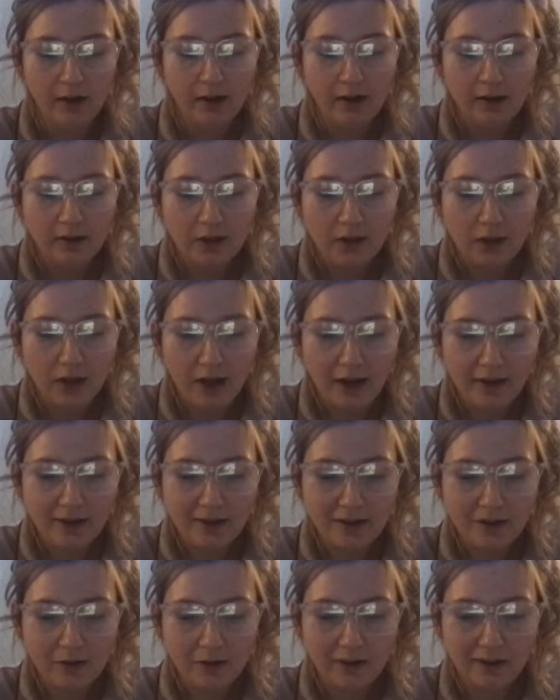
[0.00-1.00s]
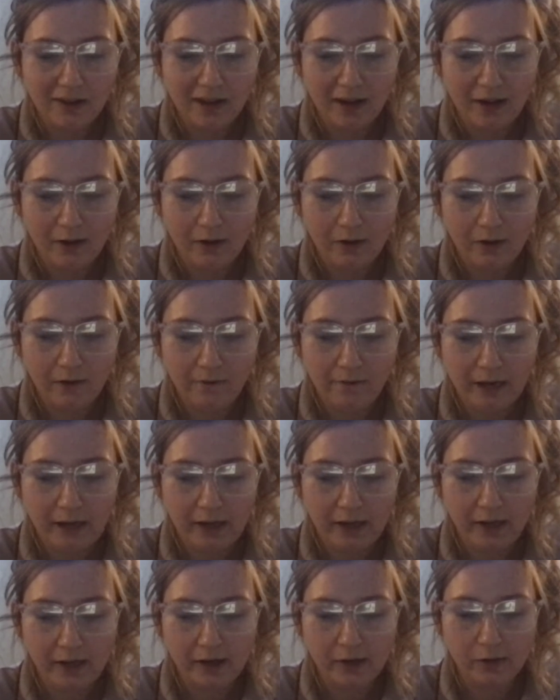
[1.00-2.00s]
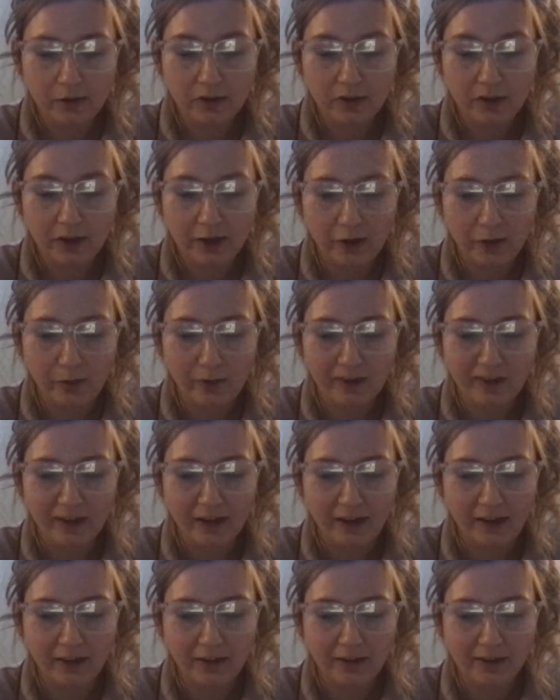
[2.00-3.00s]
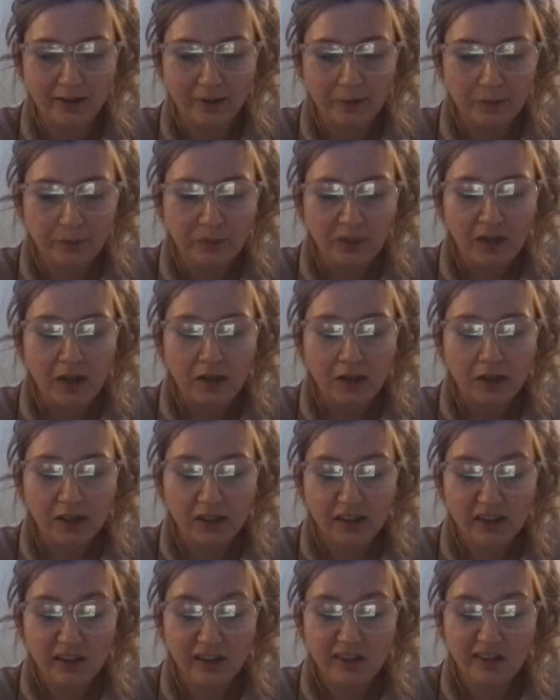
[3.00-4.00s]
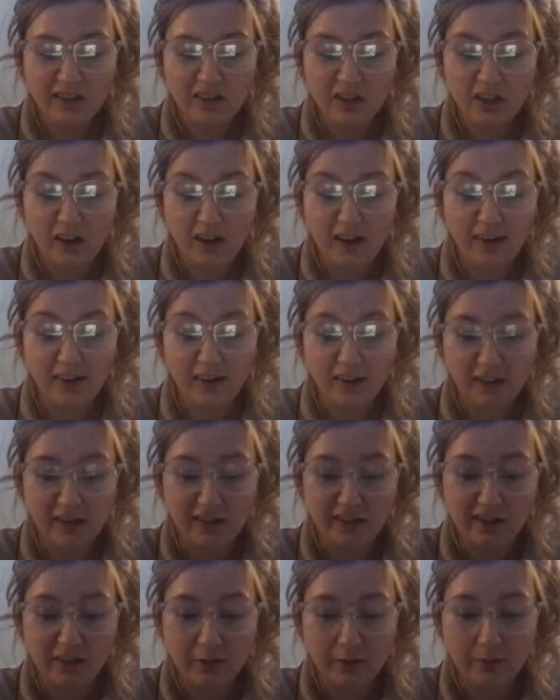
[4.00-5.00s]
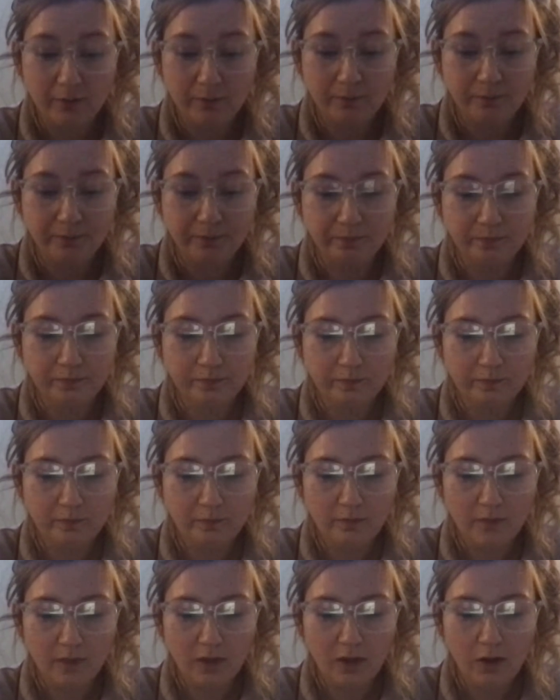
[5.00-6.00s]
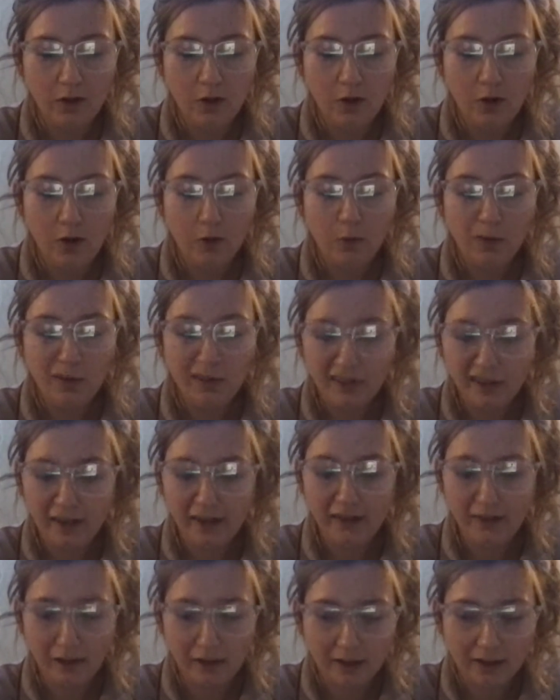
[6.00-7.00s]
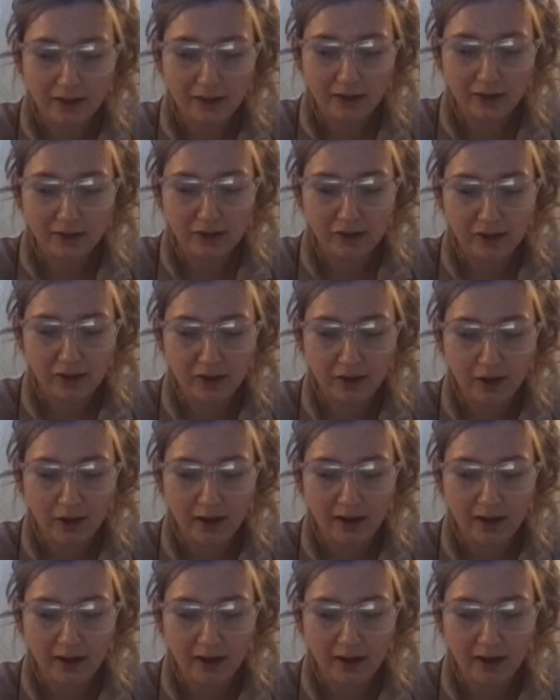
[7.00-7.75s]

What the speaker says: The last notes echoed and faded into a terrible silence. Lena stood utterly still. Will it end like this, she thought,